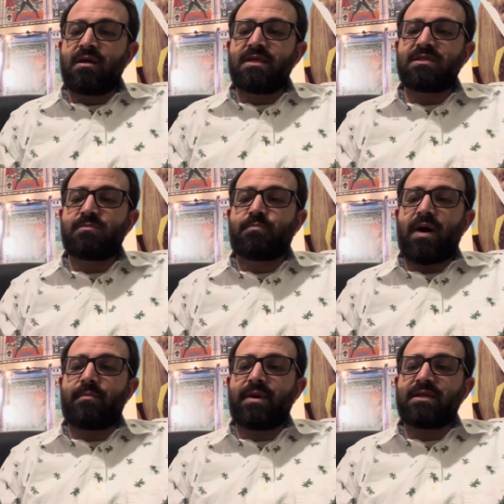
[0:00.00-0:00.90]
This is
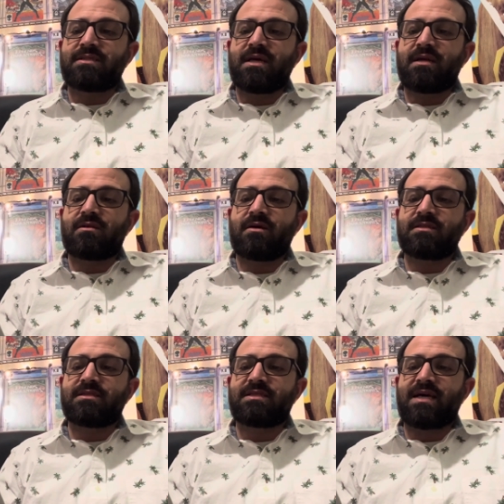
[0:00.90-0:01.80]
Batman Santa
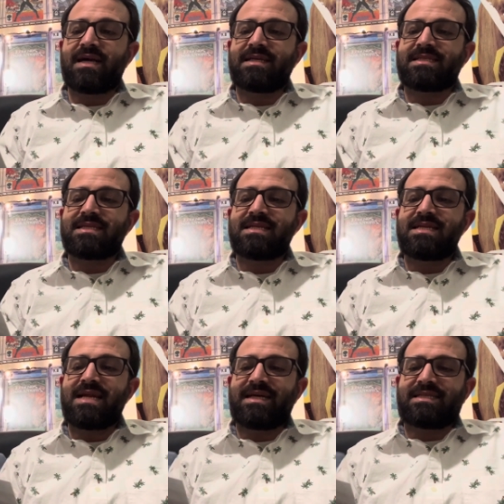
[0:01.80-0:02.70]
Claus Silent
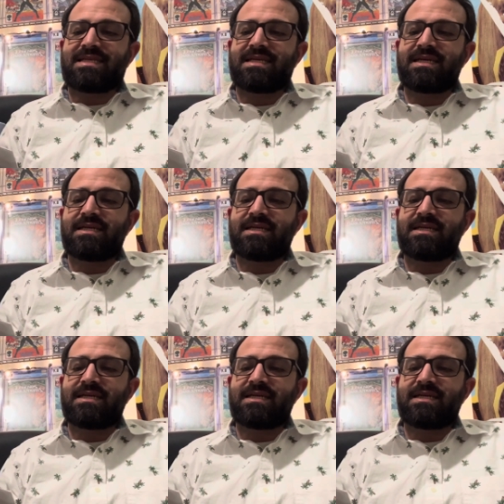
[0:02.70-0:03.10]
Night,